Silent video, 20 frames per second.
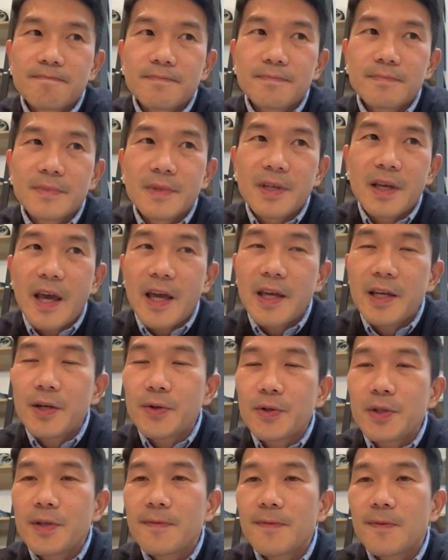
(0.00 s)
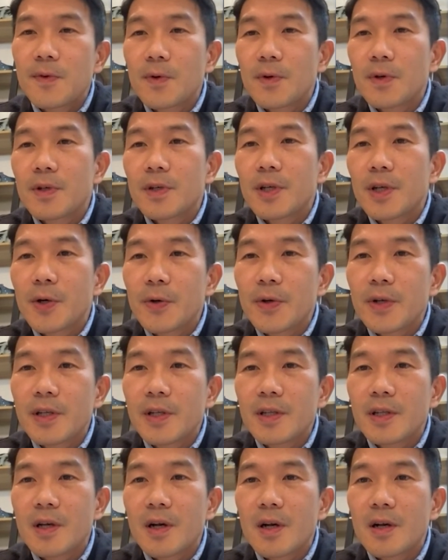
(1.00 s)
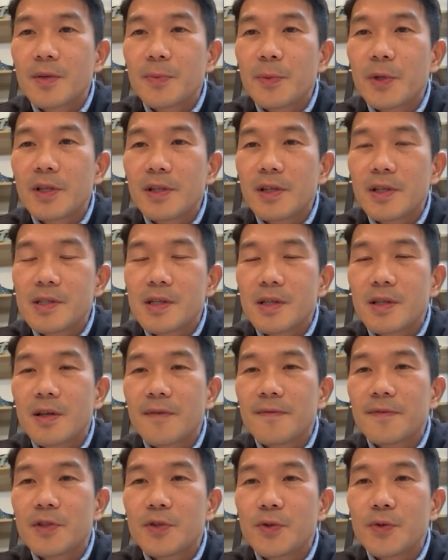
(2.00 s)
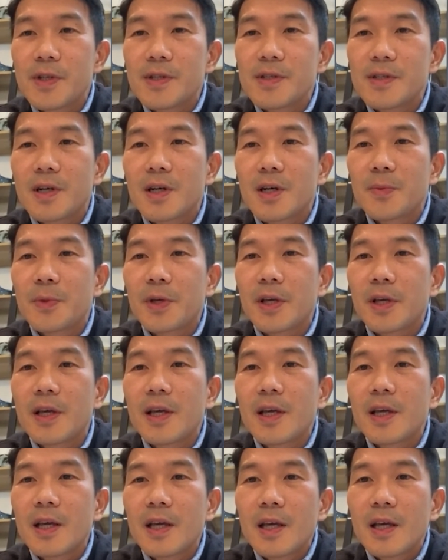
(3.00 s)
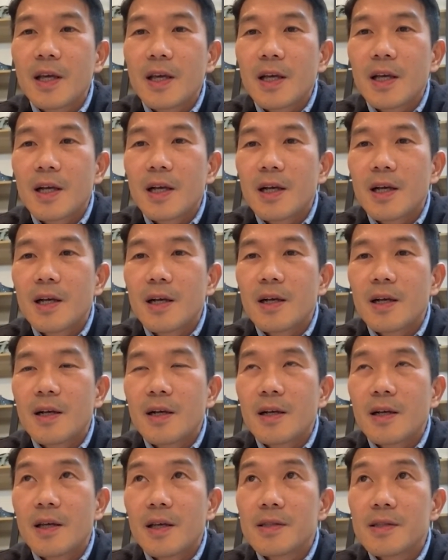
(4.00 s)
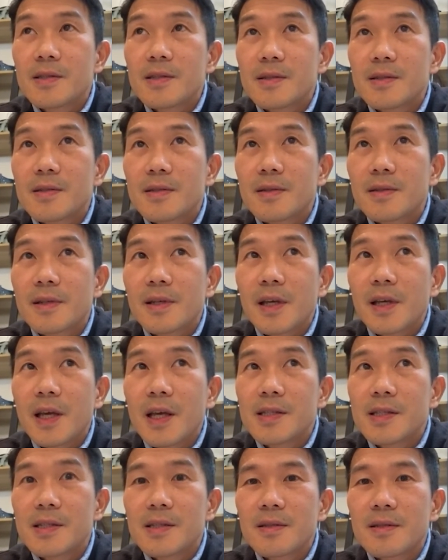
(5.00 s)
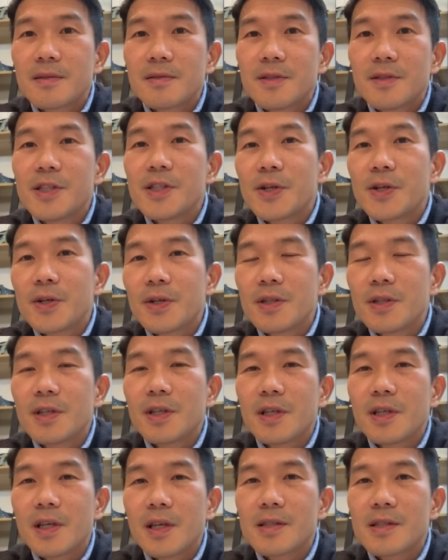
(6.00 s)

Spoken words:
an acronym for Korean Augmentation of the U.S. Army. It's literally